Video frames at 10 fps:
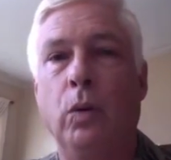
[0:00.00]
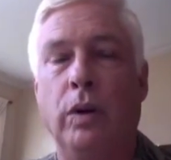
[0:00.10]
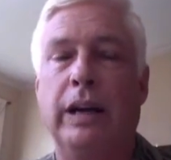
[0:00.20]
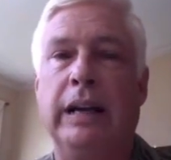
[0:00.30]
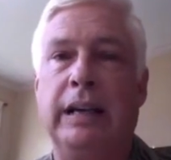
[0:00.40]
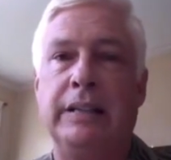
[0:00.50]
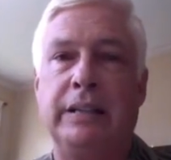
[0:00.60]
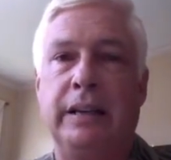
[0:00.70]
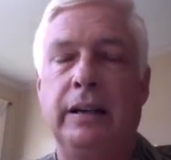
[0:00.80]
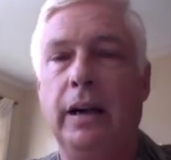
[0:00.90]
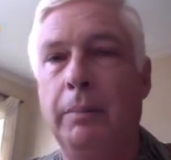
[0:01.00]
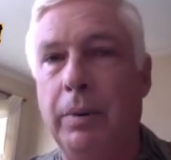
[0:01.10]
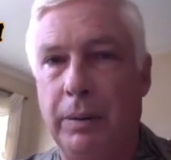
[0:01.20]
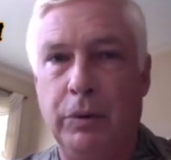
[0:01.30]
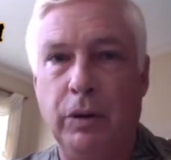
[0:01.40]
organizing a
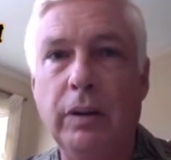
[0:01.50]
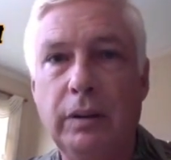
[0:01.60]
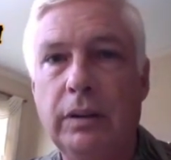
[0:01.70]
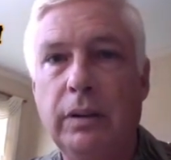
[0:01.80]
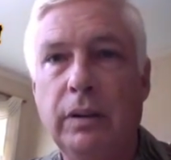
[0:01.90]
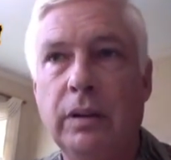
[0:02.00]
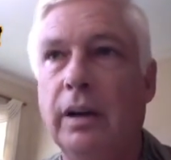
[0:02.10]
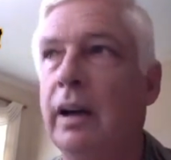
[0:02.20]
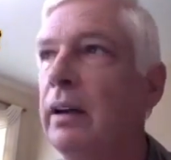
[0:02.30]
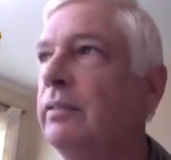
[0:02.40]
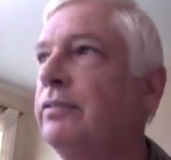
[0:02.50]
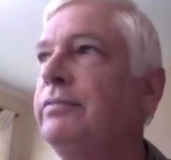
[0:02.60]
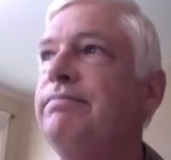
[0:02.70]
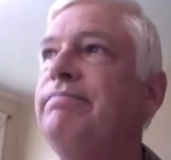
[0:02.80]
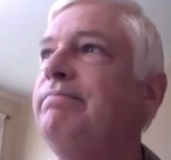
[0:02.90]
bubble of